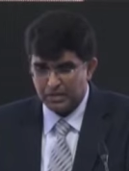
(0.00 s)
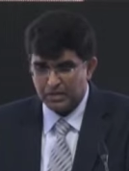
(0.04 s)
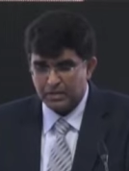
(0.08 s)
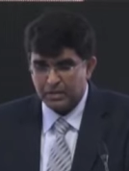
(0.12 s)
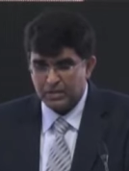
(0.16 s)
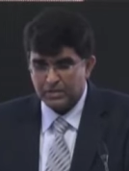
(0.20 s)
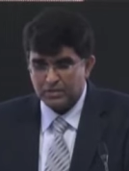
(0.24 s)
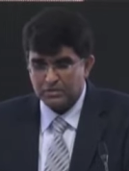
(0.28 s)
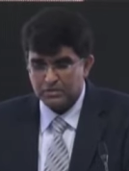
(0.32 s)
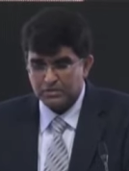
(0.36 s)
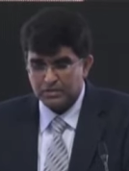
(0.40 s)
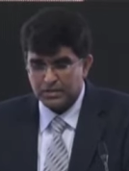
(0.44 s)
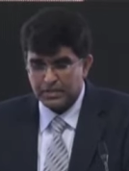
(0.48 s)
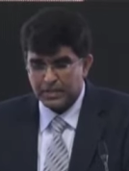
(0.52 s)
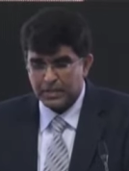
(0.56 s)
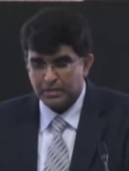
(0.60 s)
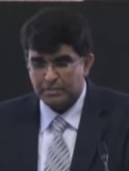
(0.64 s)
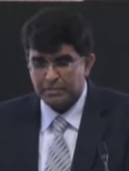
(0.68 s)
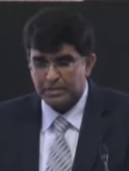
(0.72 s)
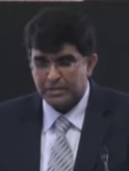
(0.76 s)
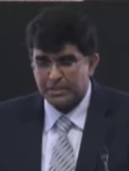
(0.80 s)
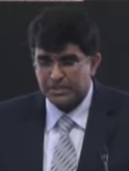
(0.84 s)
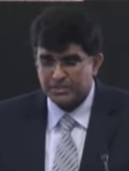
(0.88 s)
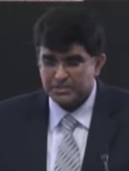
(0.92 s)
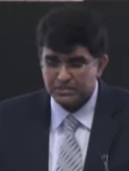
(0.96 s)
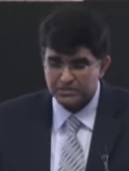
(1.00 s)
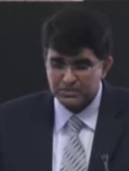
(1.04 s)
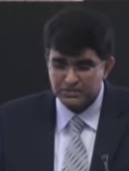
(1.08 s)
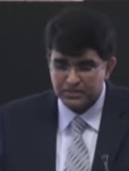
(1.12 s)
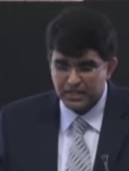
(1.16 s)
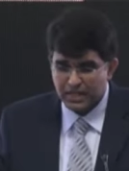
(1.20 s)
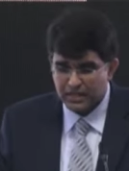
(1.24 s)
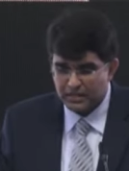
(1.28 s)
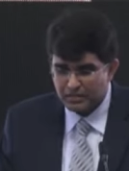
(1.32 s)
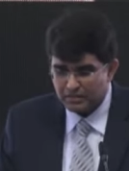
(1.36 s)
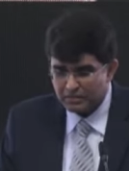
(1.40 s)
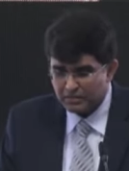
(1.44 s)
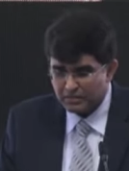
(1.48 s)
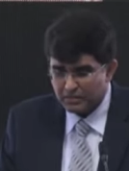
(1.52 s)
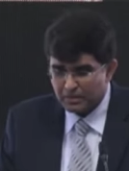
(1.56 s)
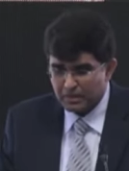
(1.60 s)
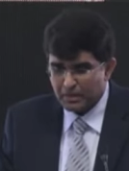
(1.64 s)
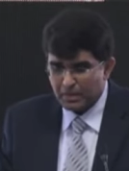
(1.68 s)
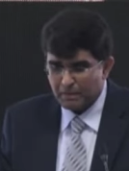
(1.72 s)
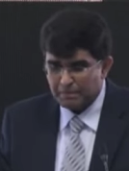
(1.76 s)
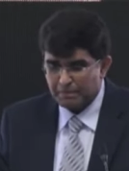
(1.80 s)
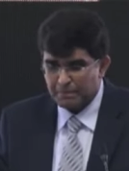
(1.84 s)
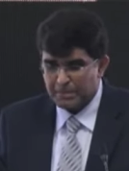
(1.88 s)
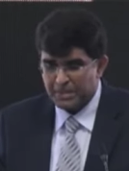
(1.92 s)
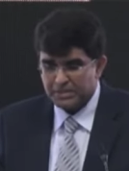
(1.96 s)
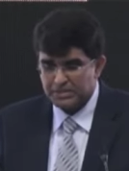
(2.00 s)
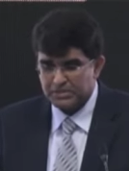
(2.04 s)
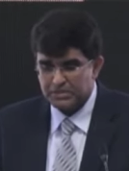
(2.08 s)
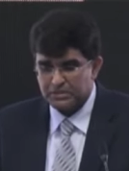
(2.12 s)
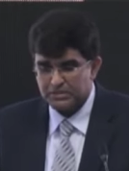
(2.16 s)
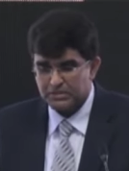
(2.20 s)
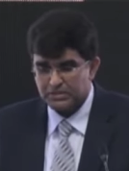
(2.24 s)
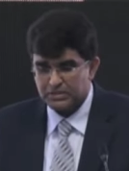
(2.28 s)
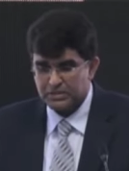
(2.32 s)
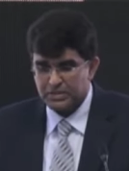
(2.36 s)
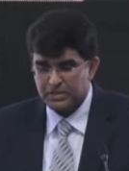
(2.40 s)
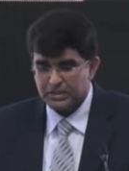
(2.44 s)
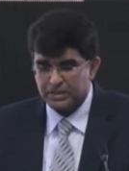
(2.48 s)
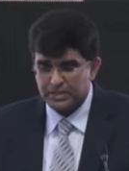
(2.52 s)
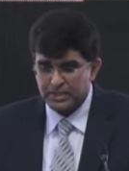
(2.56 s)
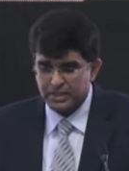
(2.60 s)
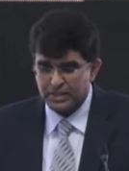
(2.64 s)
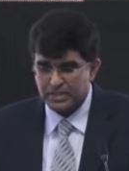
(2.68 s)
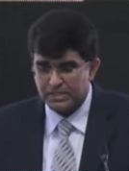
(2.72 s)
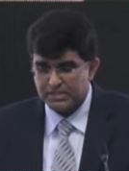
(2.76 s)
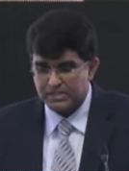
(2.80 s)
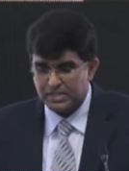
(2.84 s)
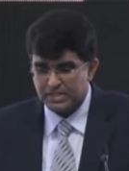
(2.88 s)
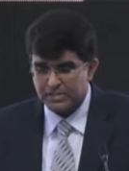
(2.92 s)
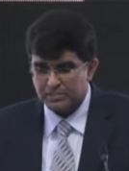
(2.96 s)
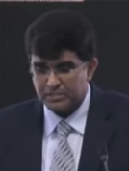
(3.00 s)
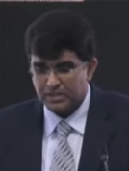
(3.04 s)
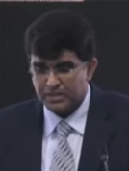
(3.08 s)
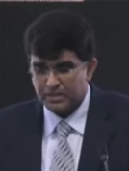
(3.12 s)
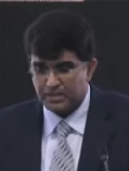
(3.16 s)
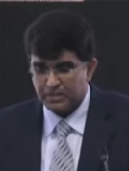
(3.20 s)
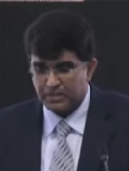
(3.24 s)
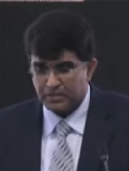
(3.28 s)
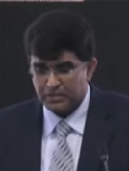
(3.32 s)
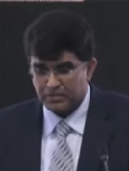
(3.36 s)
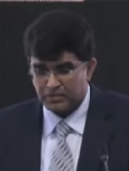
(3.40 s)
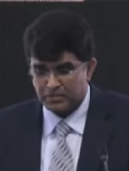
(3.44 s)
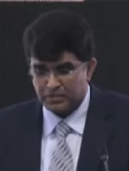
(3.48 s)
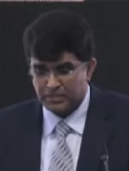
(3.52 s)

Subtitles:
So the recommendations are, patients clinically suspected of